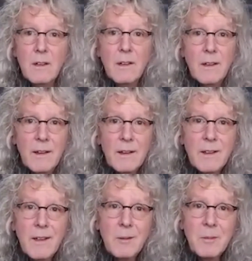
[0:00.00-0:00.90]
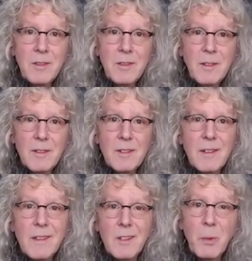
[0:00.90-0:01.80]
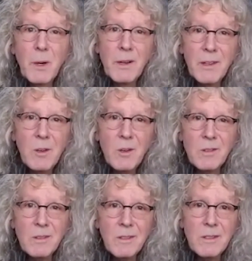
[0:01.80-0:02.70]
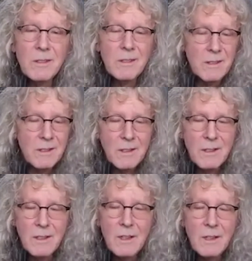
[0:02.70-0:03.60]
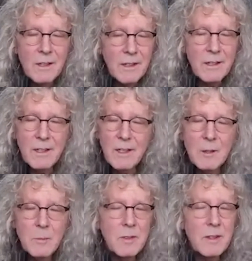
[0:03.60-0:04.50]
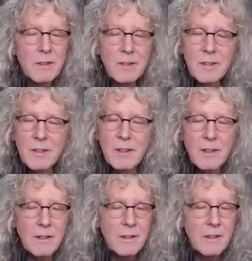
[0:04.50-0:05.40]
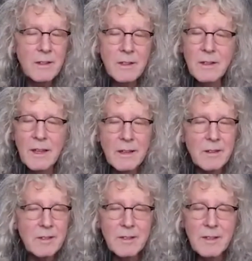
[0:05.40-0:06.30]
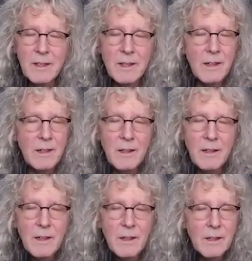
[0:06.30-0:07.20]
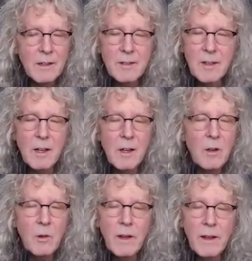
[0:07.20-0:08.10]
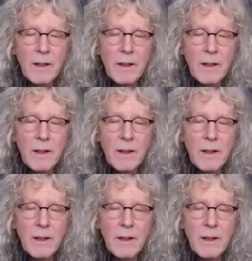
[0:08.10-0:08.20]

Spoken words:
Here comes the sun, this part I know. Here comes the sun, and I say it's all right.